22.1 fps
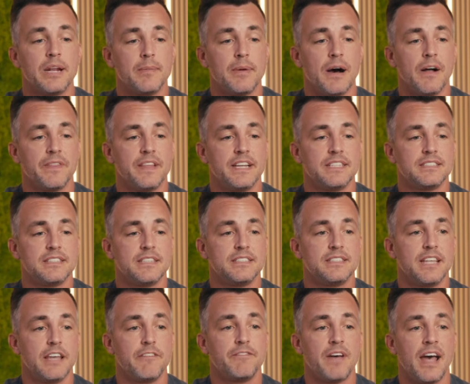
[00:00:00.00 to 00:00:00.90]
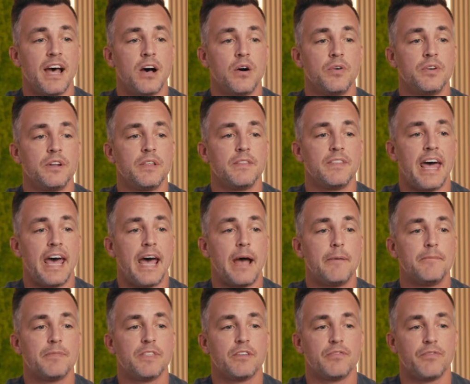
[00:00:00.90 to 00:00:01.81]
about this is they found
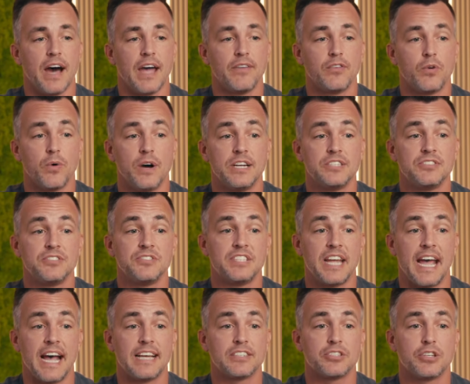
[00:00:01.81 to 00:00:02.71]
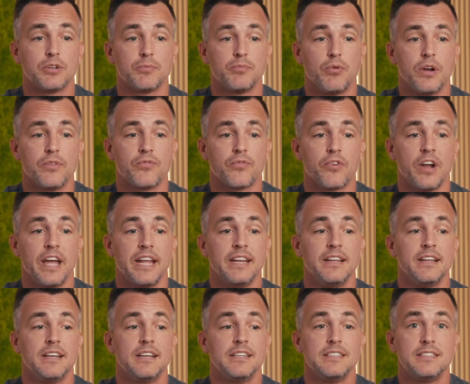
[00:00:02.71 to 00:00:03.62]
that 5 questions to ask your boyfriend
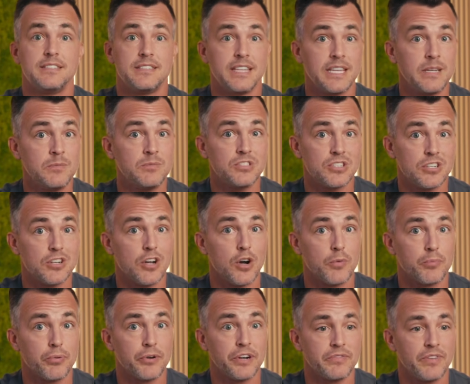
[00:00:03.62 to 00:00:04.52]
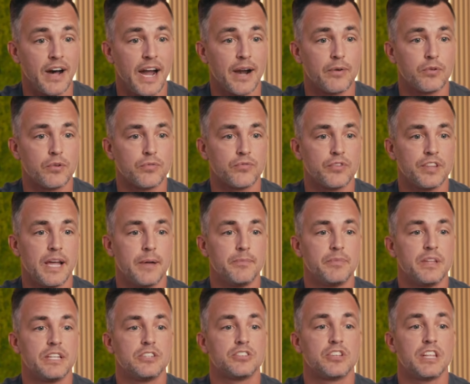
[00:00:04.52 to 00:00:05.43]
seems to go pretty viral for them.
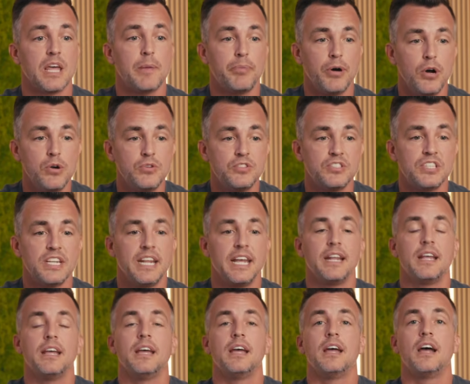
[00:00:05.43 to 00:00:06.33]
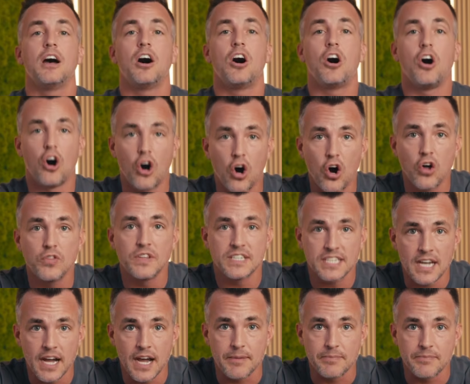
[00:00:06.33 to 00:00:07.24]
So they posted it all the
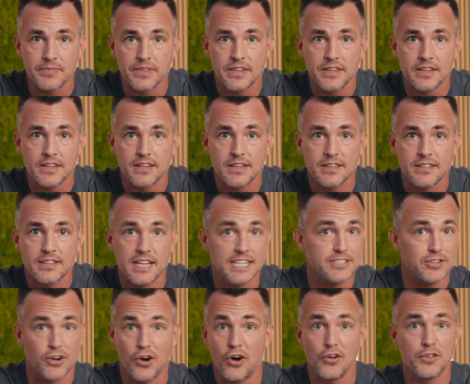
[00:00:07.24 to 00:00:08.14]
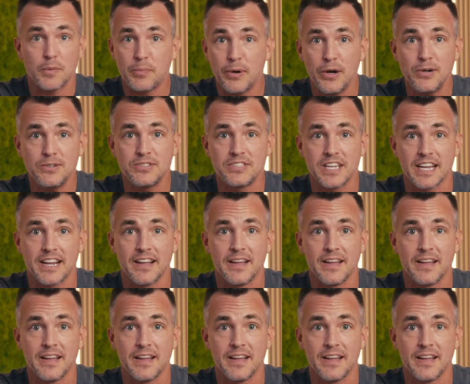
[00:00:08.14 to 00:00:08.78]
time. That's all they're posting.